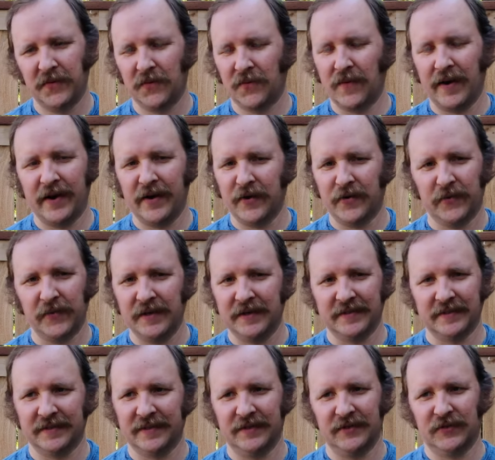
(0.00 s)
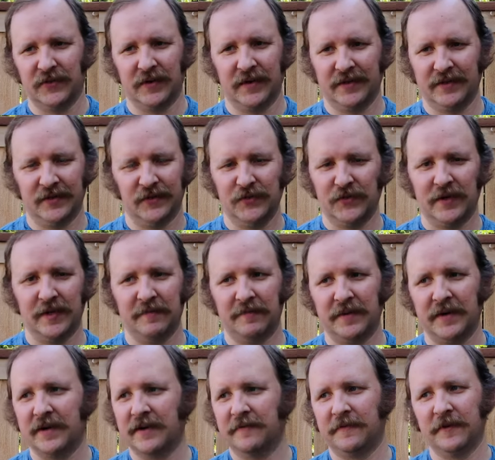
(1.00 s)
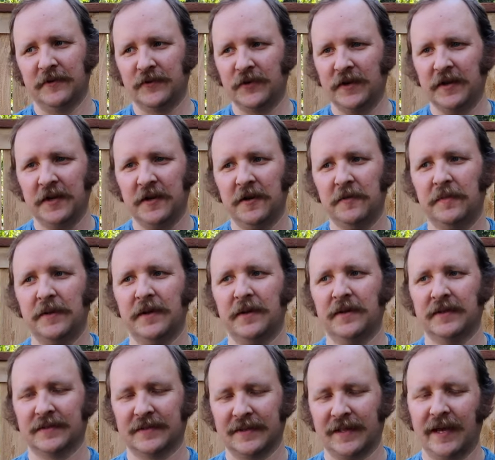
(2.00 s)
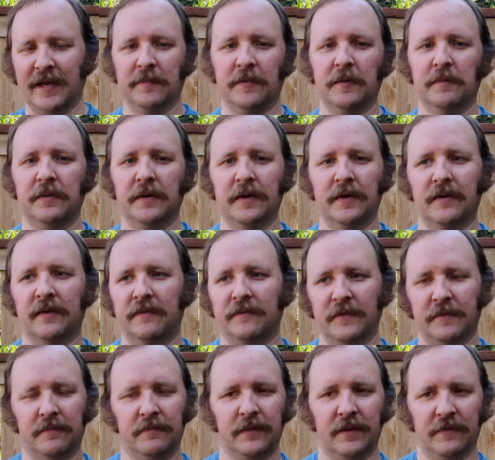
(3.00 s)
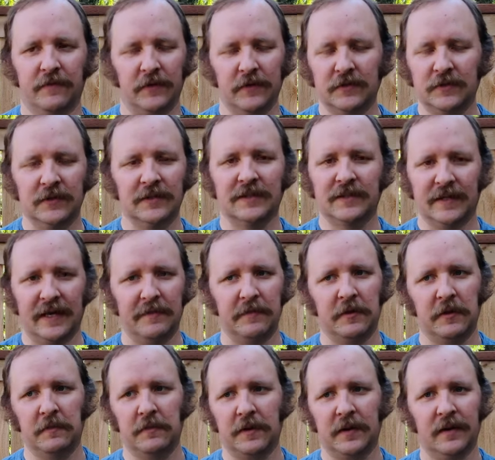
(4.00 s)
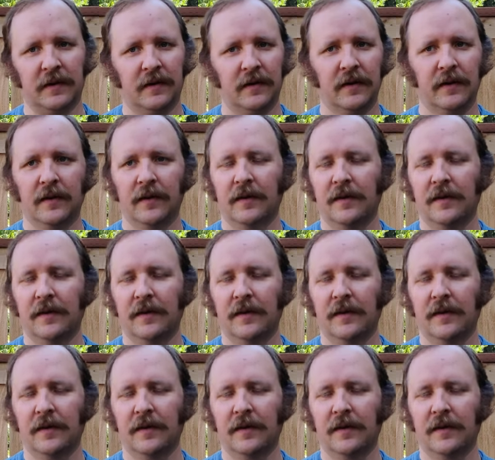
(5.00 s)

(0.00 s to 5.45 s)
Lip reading: way or reason to drink beer. If you're drinking your beer to slam your beer, or if you're just slamming the beer,